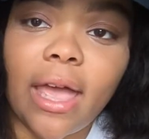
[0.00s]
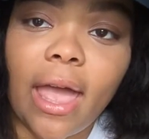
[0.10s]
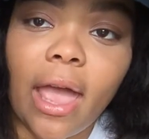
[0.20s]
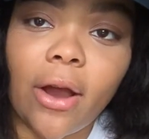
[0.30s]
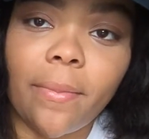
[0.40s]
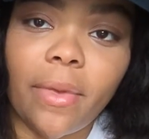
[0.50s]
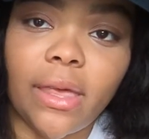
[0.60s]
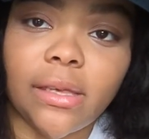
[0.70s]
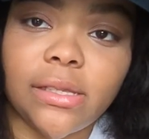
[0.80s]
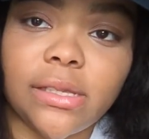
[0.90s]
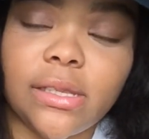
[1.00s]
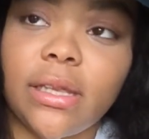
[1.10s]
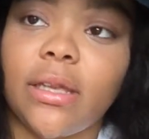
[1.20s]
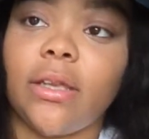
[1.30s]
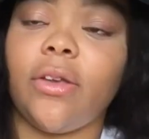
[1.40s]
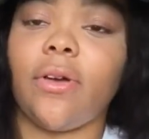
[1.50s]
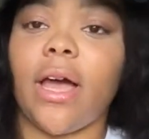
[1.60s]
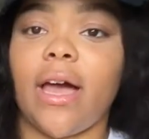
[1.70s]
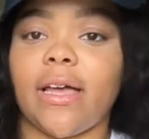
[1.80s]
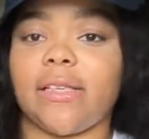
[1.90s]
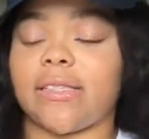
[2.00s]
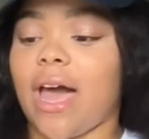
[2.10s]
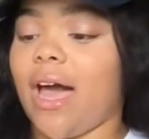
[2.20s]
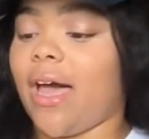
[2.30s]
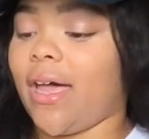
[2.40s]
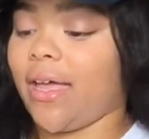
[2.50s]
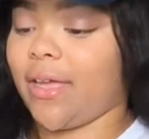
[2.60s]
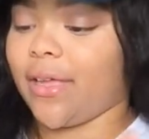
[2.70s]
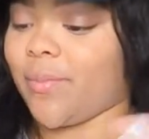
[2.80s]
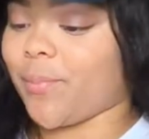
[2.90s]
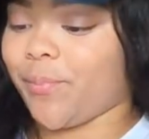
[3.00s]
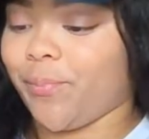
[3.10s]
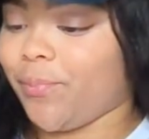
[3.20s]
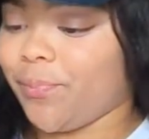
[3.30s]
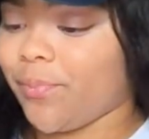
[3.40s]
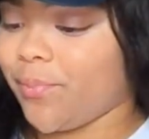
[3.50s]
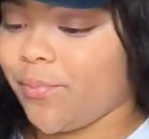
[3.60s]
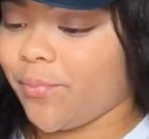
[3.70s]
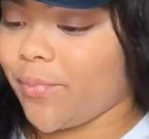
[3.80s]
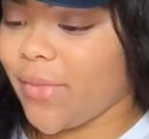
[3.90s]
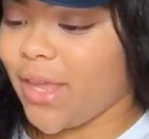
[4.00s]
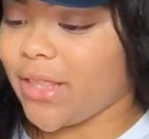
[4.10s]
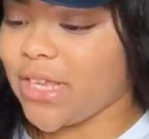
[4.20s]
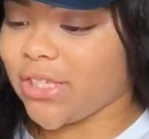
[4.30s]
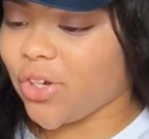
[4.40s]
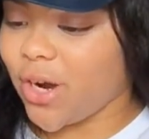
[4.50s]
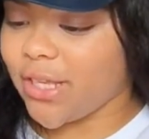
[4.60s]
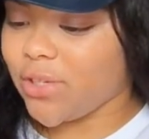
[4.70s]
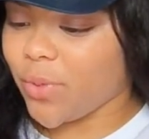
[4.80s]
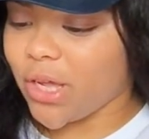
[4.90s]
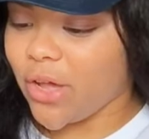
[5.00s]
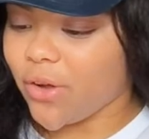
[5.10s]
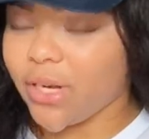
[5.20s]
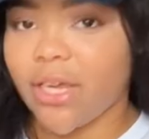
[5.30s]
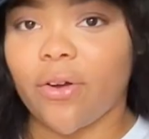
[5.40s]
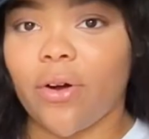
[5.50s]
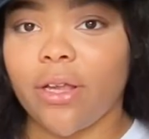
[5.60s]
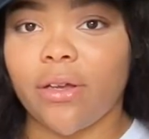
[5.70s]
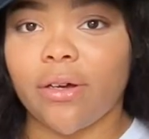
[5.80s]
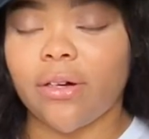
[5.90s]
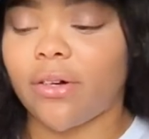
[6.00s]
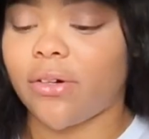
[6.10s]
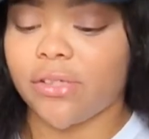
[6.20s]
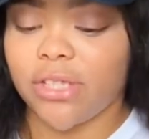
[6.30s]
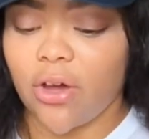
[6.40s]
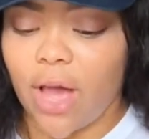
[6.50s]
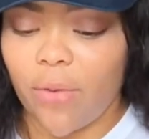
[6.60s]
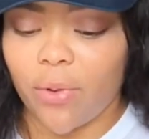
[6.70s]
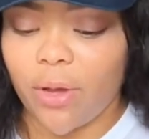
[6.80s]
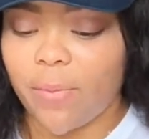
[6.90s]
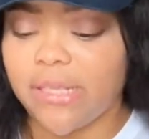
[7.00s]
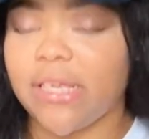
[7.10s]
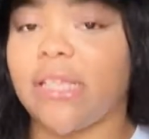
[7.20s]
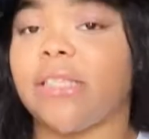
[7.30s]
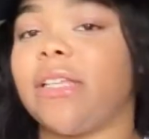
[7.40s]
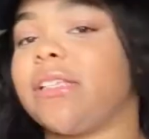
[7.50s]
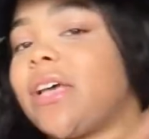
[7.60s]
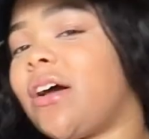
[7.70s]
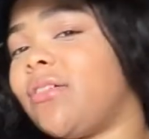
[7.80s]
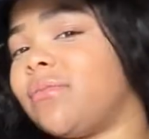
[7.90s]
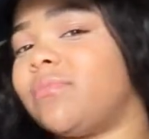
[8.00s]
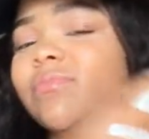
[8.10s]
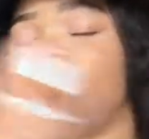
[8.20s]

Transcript: a hair mist. You guys, I that's crazy with coconut oil. So I will be testing this out.